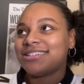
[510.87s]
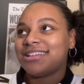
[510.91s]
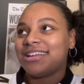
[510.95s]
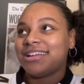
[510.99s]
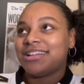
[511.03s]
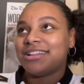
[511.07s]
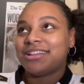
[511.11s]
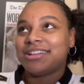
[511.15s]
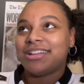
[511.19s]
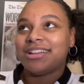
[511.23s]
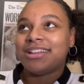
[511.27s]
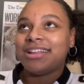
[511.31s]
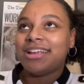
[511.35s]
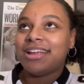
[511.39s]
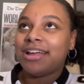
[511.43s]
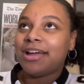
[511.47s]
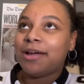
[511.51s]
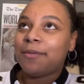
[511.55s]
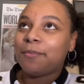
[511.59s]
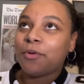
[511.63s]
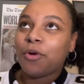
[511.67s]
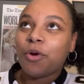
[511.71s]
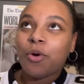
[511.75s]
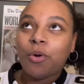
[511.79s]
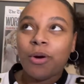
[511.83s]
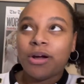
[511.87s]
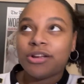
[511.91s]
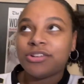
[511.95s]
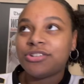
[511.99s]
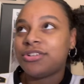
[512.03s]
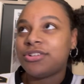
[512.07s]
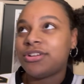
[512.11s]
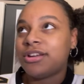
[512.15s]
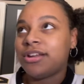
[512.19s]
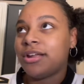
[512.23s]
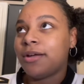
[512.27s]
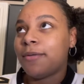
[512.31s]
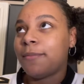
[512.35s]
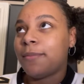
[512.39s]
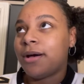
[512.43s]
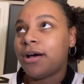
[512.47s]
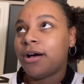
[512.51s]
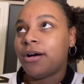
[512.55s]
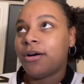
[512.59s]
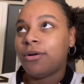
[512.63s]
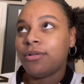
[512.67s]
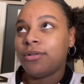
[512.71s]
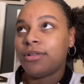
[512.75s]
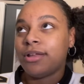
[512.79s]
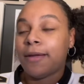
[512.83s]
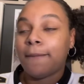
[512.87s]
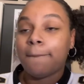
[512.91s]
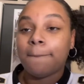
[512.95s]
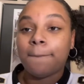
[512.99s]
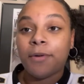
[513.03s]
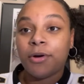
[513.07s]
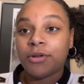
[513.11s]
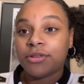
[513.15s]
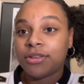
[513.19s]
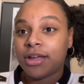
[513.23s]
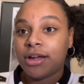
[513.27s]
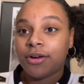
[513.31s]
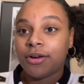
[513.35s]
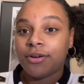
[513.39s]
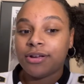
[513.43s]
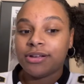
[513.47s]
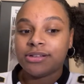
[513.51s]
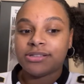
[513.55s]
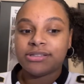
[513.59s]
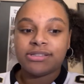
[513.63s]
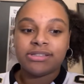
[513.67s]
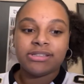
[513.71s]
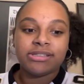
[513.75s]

The thing I'm questioning about both areas,